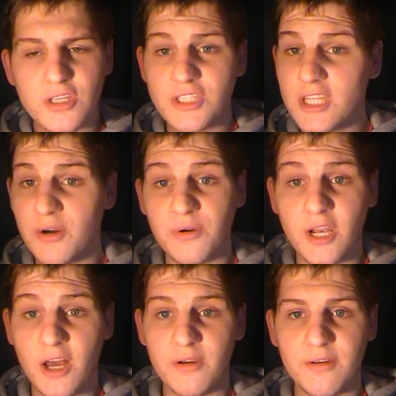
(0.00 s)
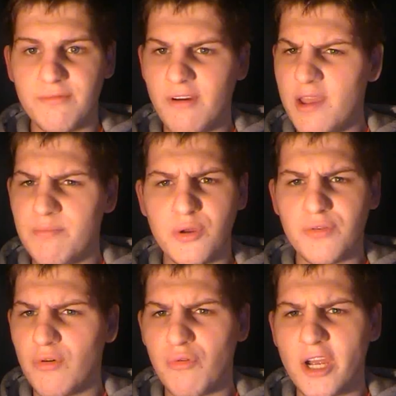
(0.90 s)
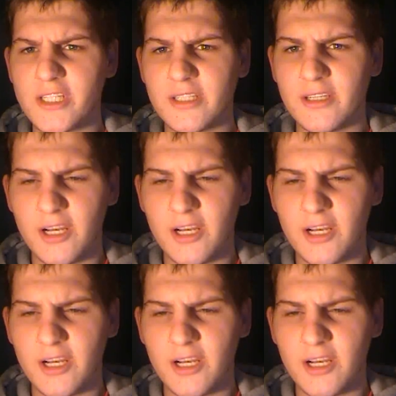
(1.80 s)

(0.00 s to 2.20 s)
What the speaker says: still, you know, very beautiful writing.